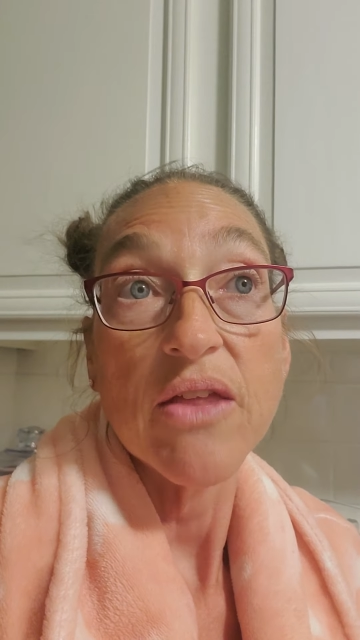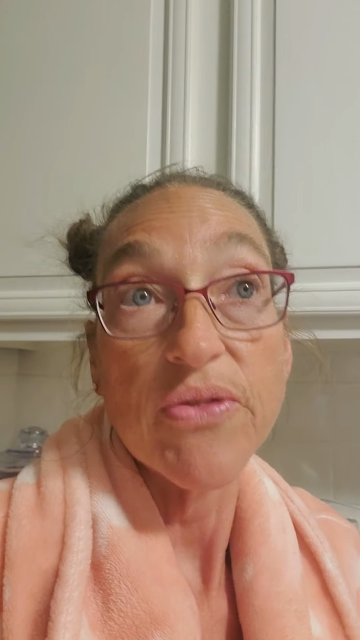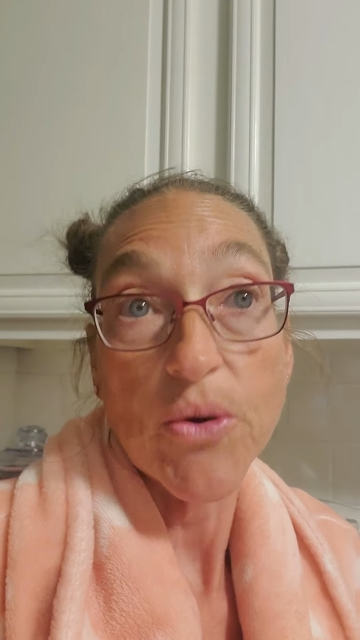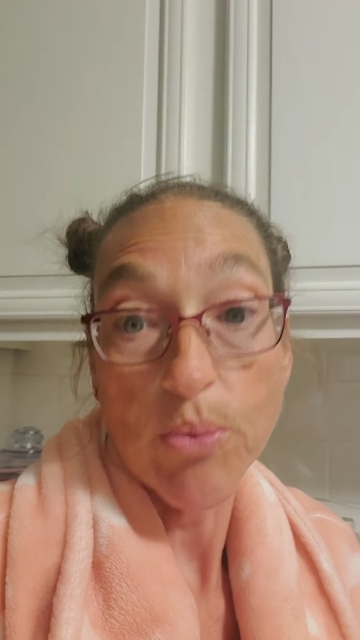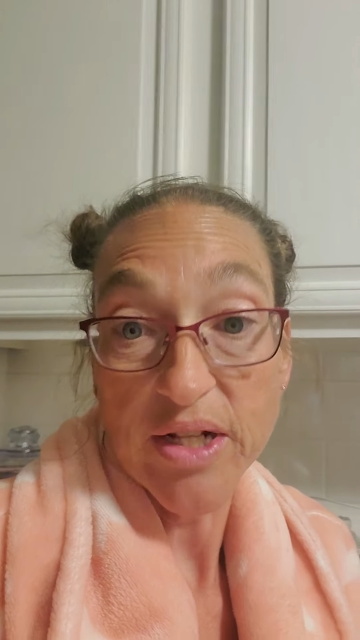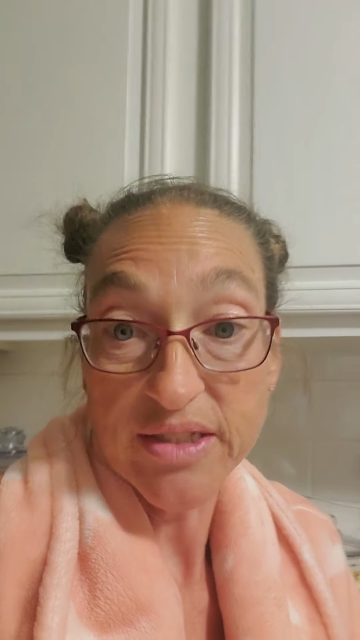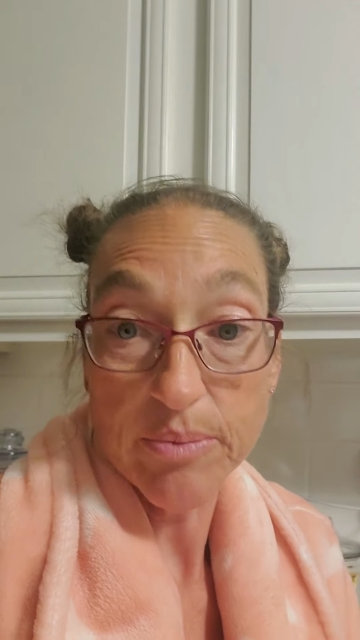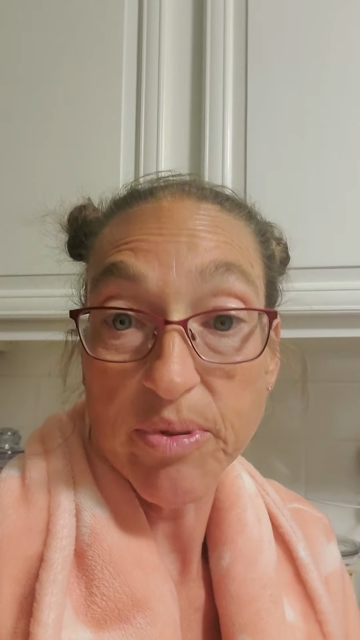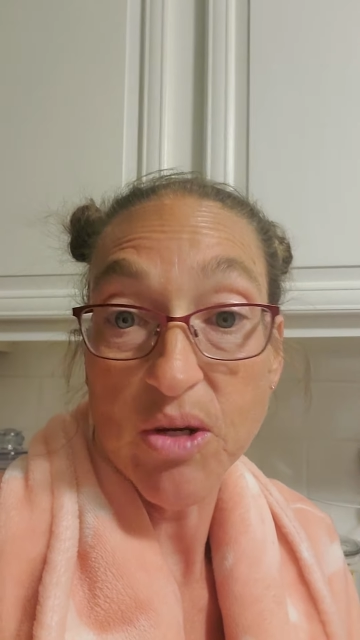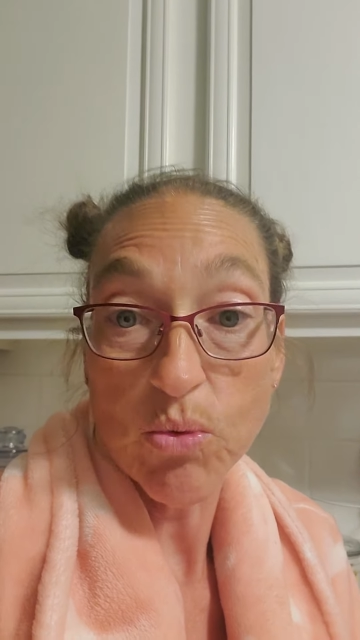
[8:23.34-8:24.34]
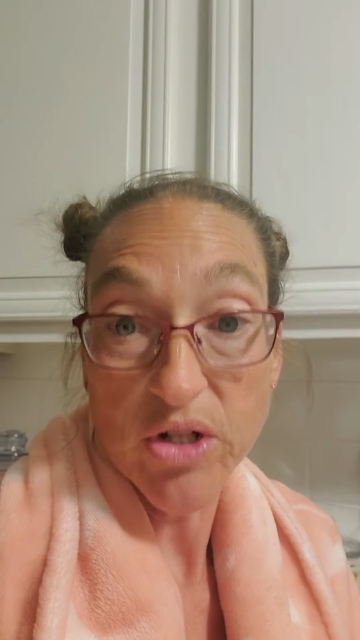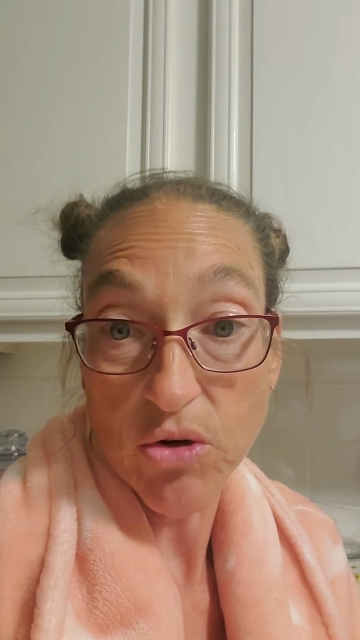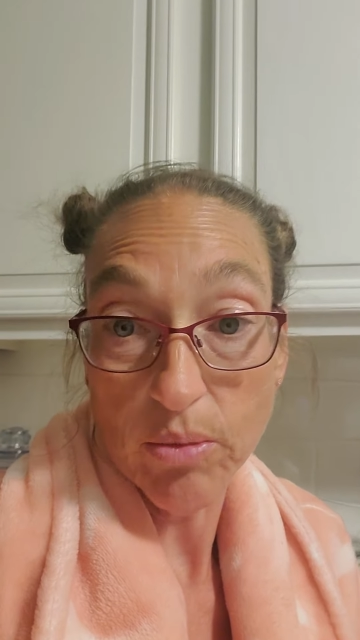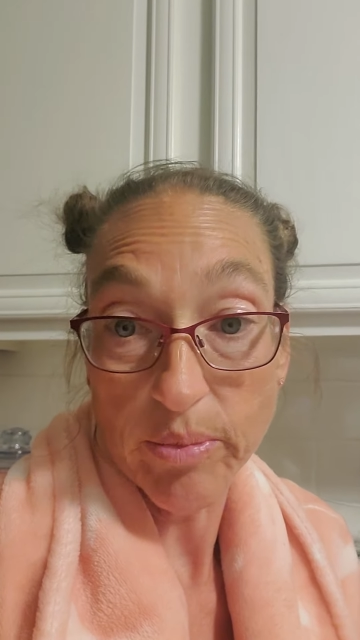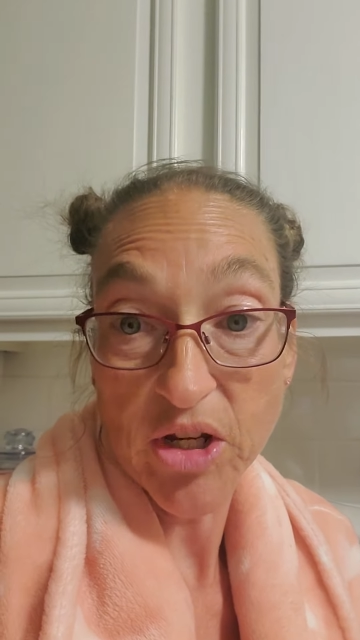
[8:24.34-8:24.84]
the recipe would
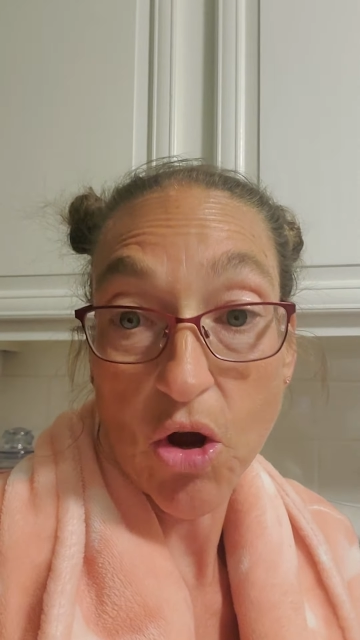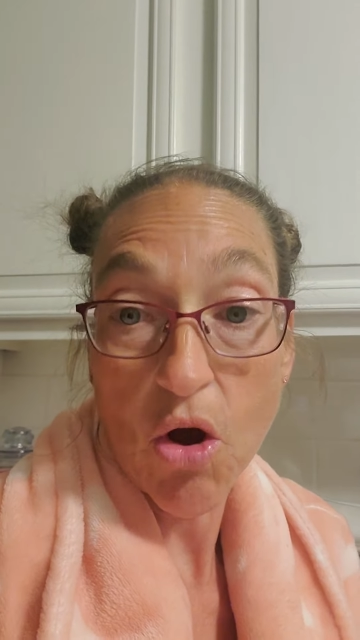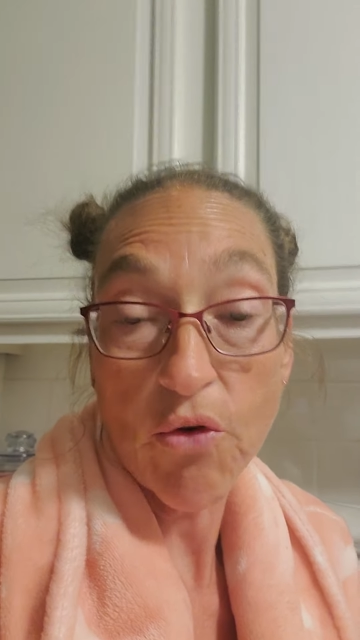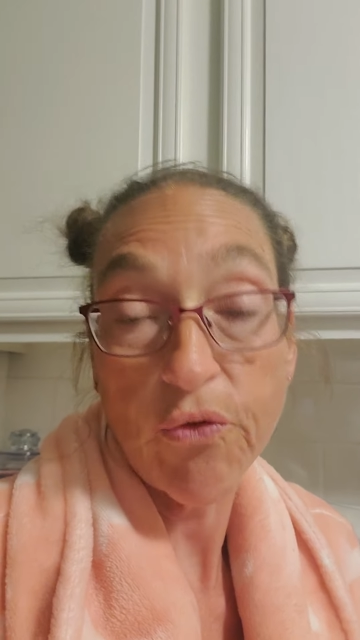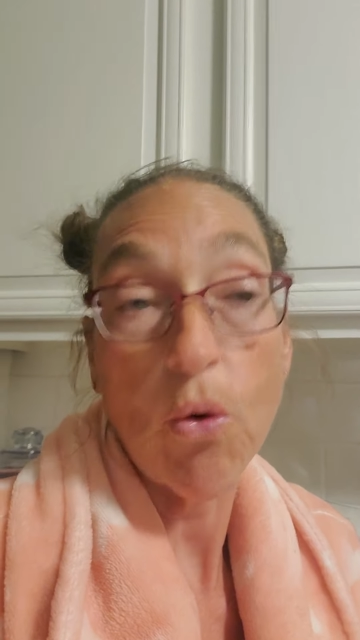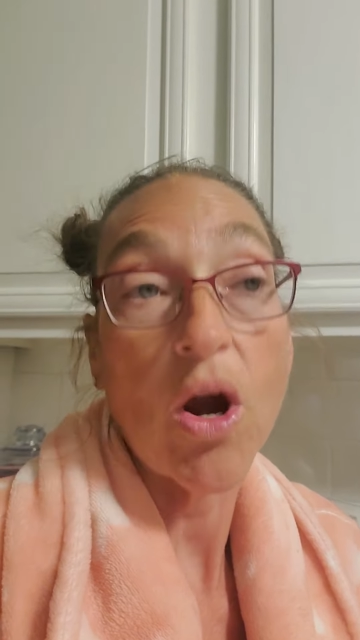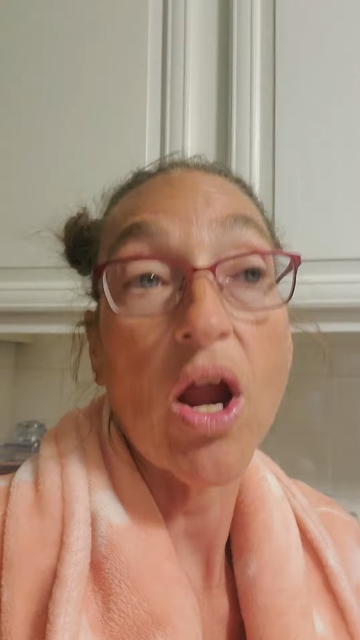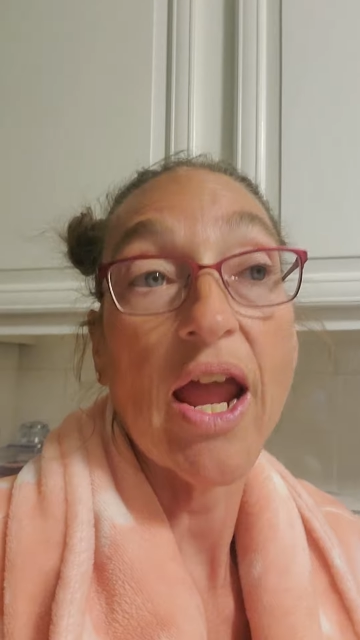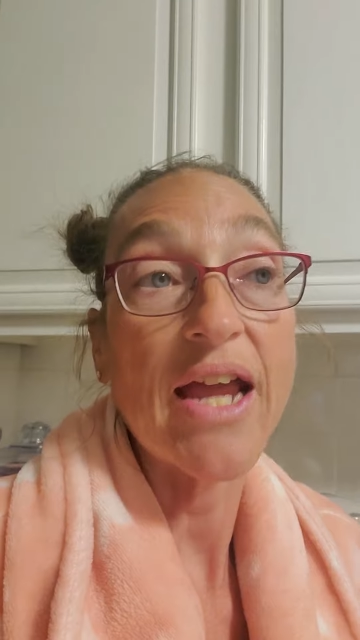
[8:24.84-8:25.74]
normally call for,